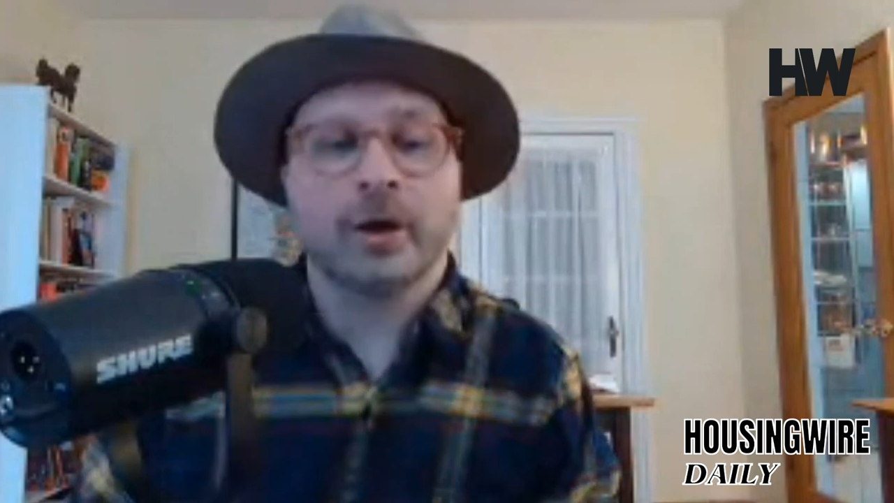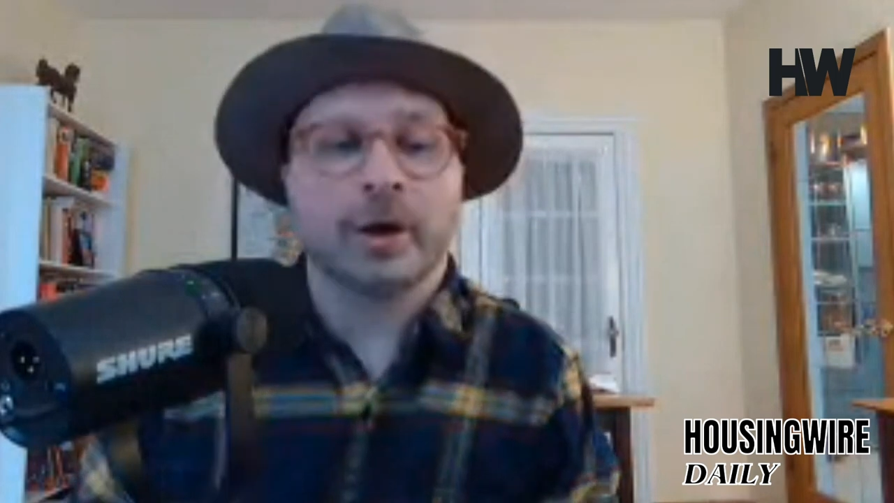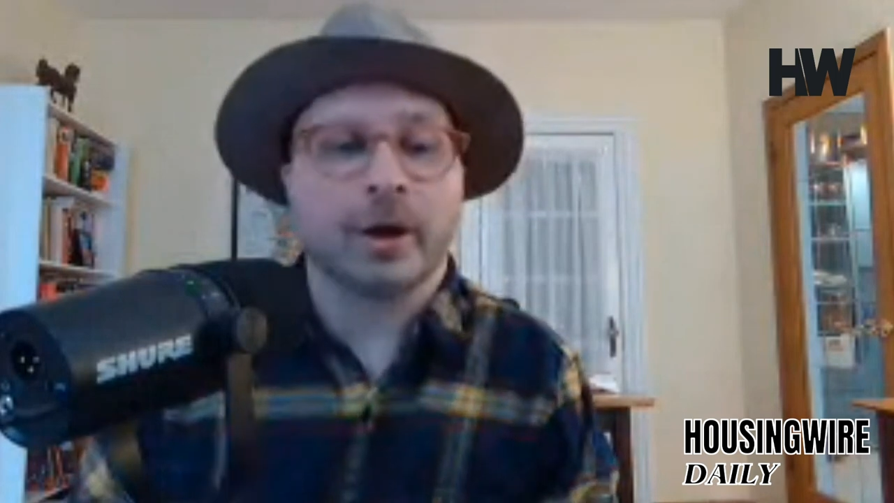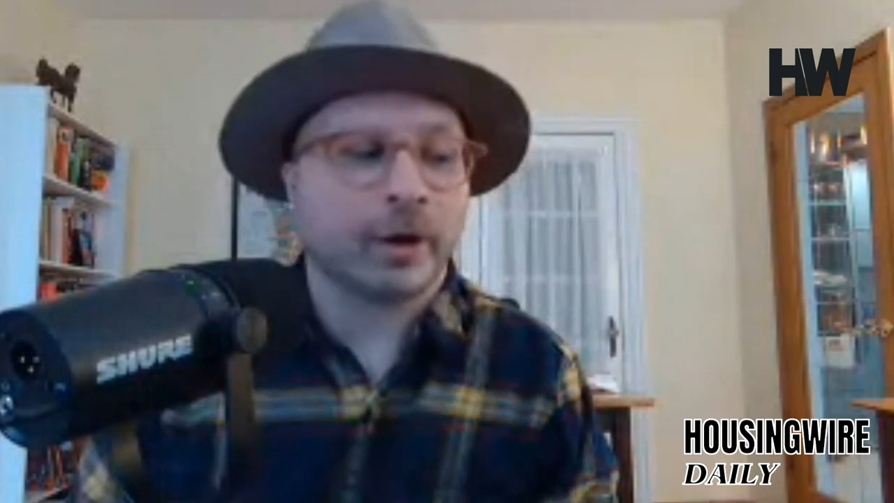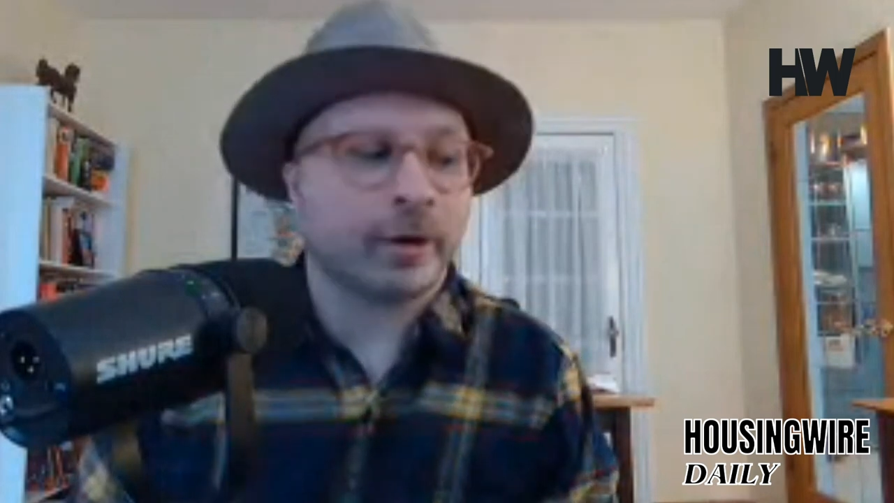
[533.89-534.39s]

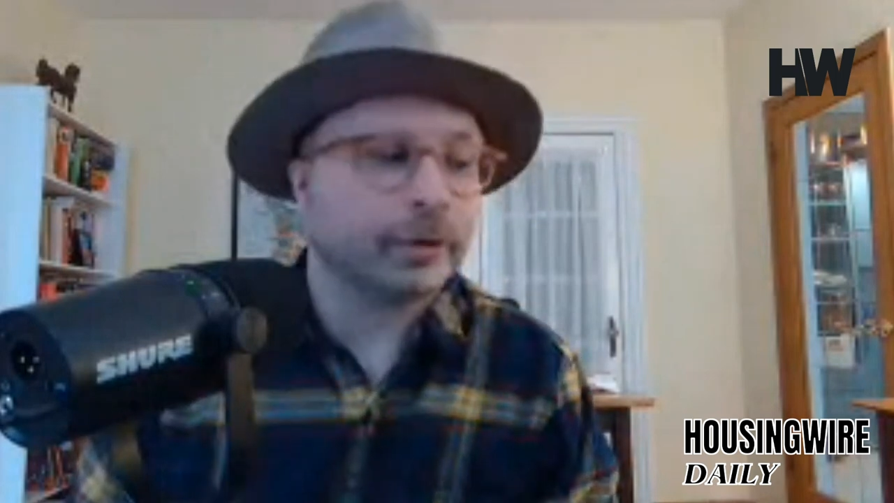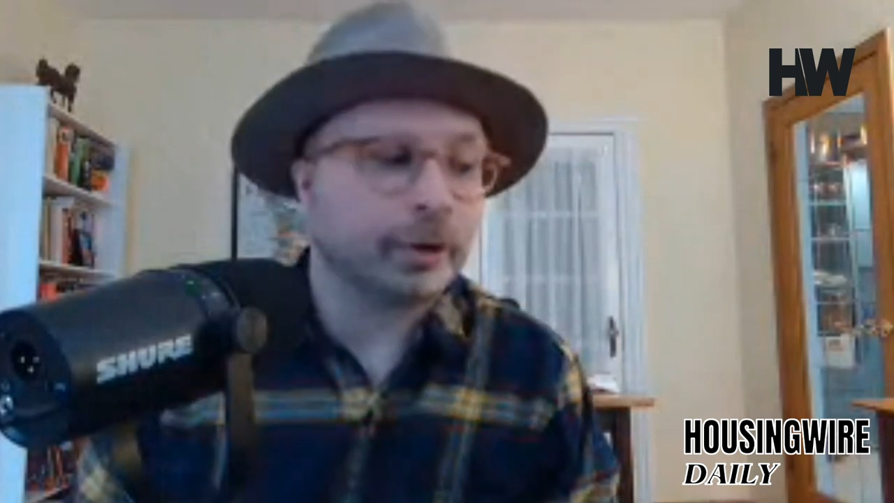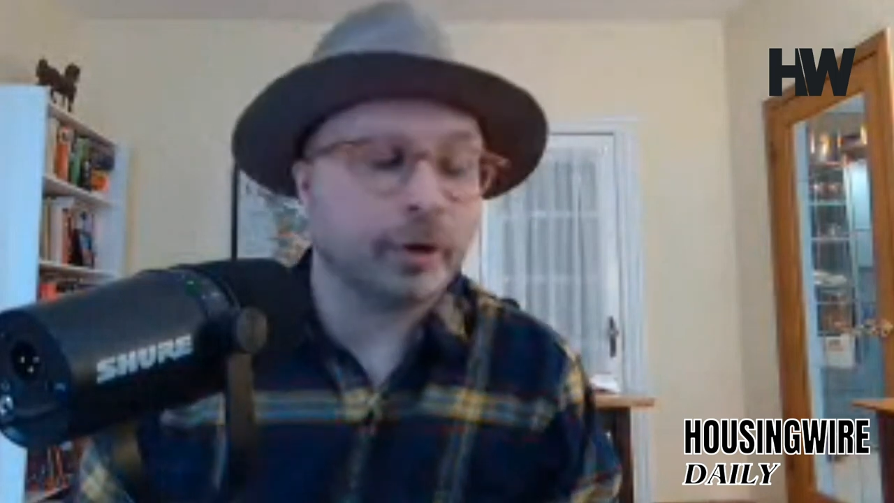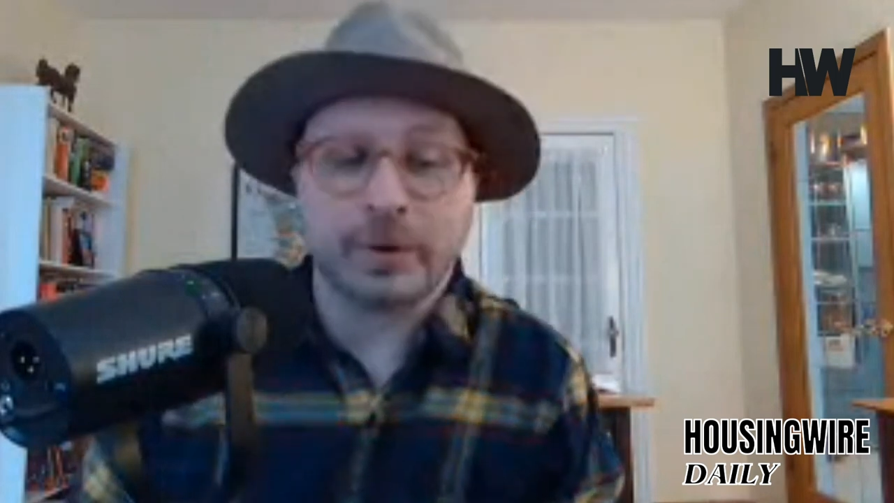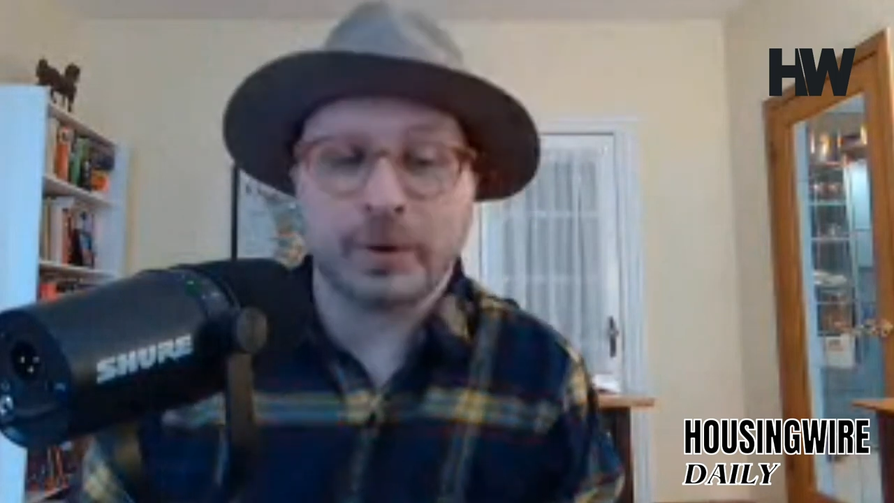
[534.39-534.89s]

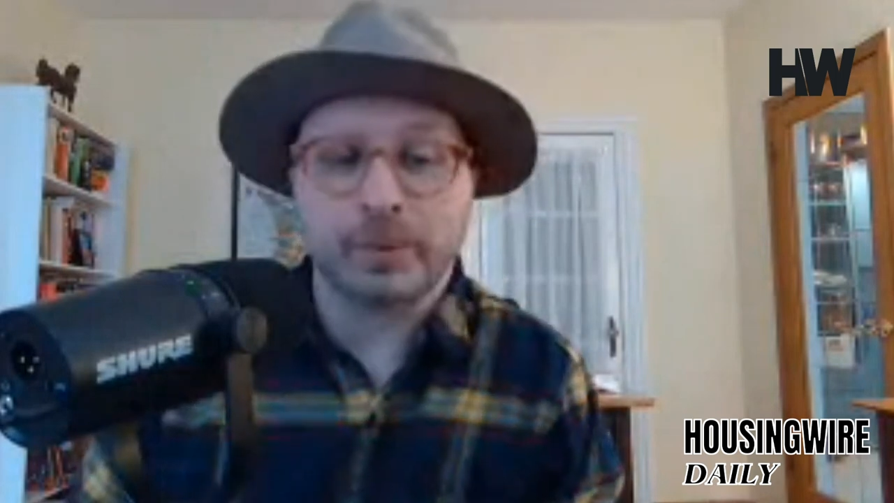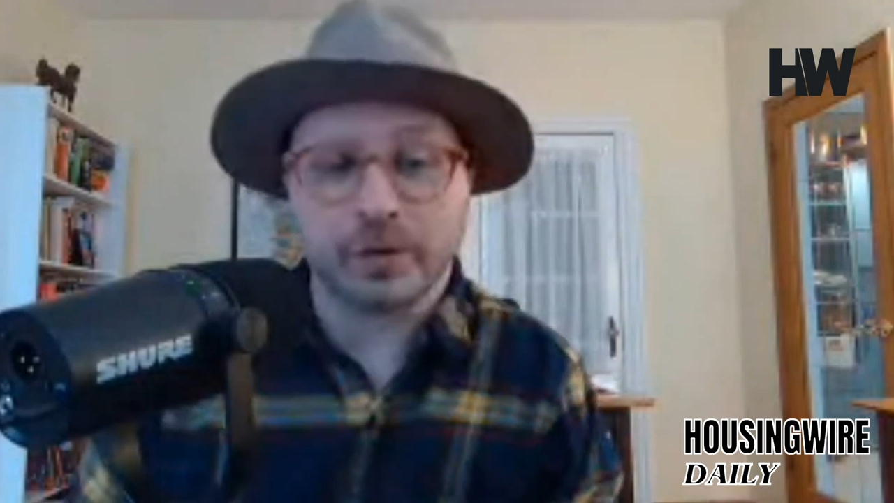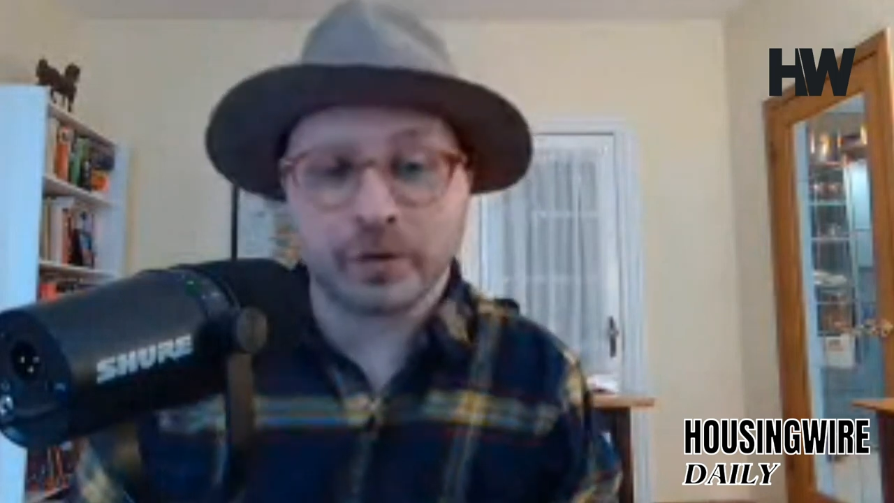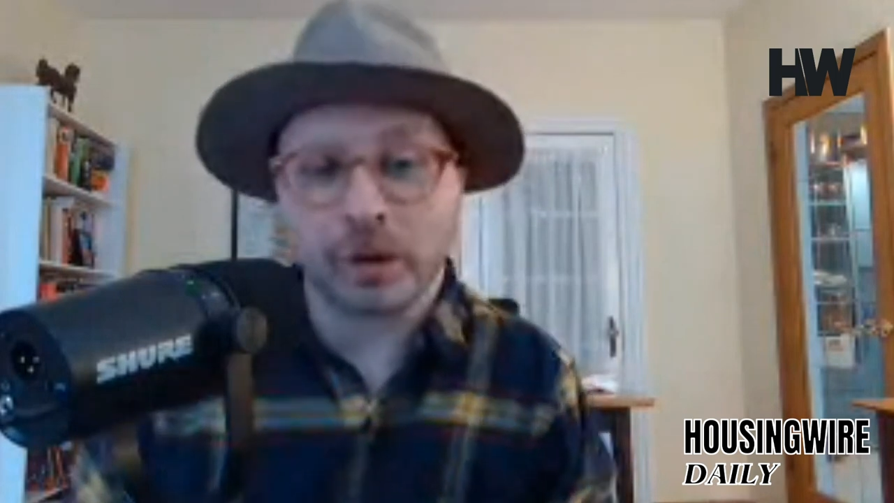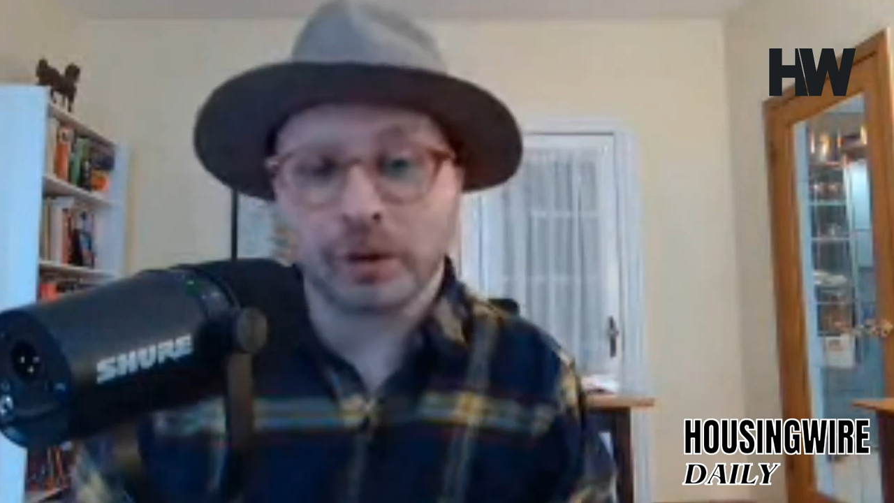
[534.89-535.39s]
you know,
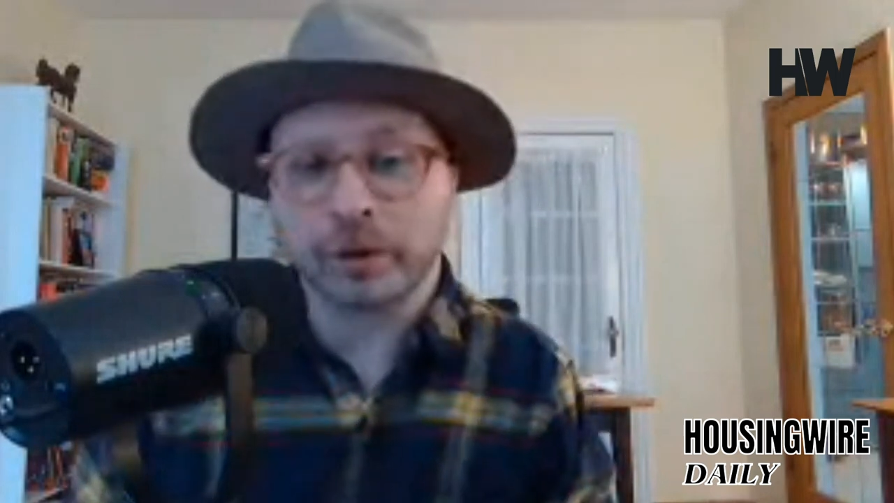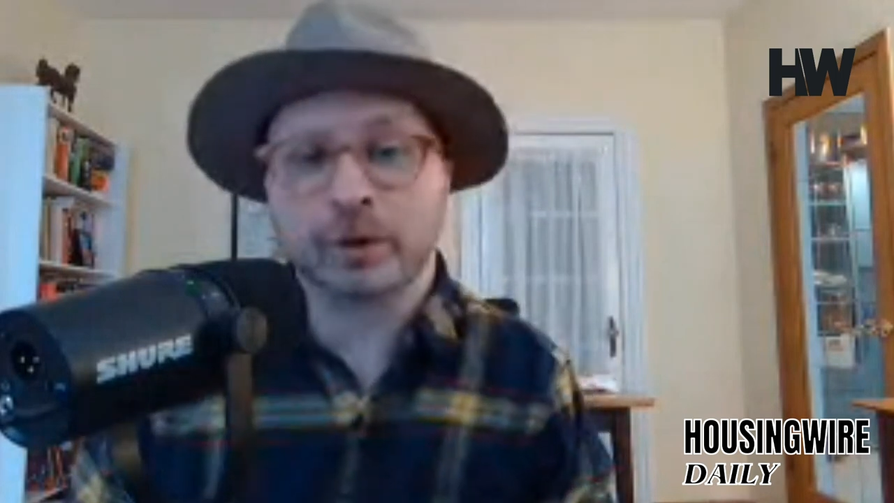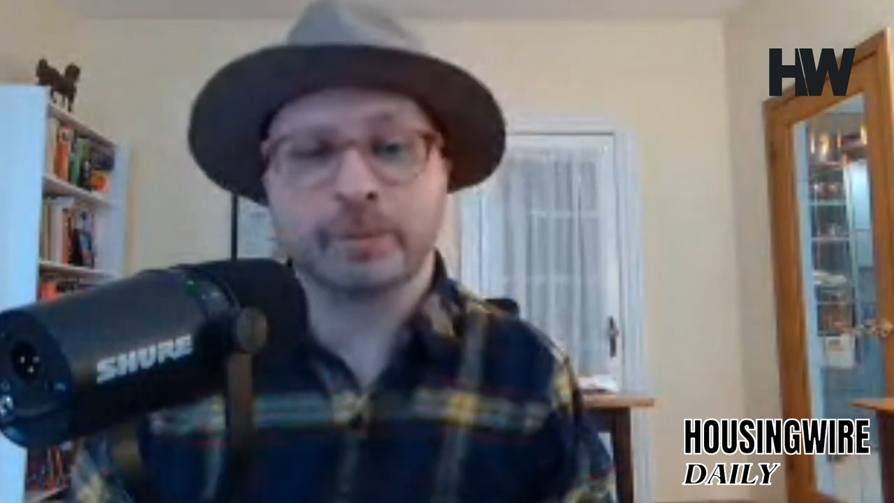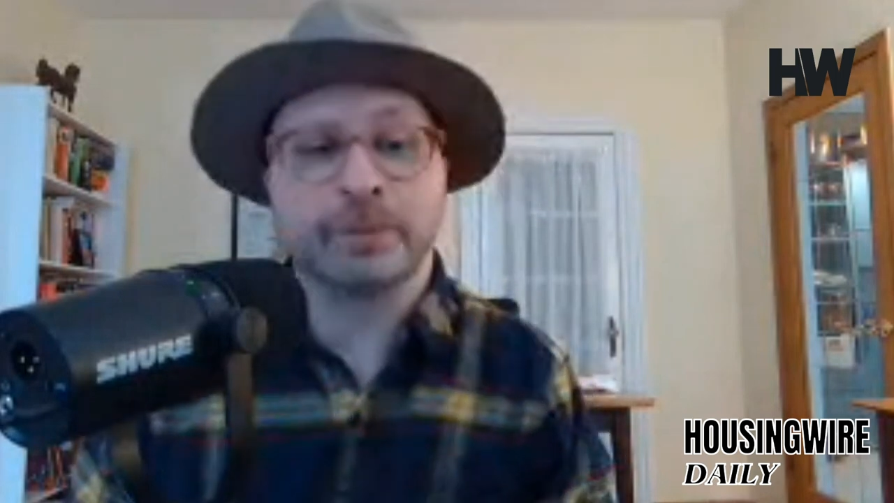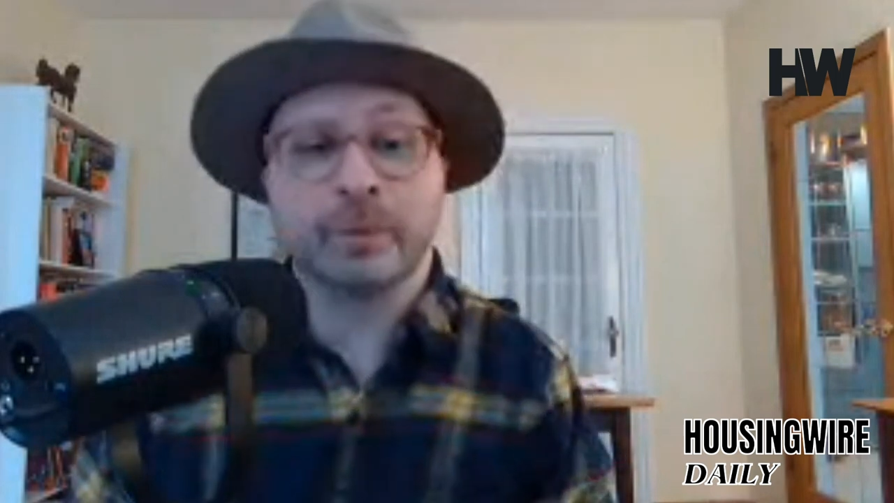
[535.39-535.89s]
people of color,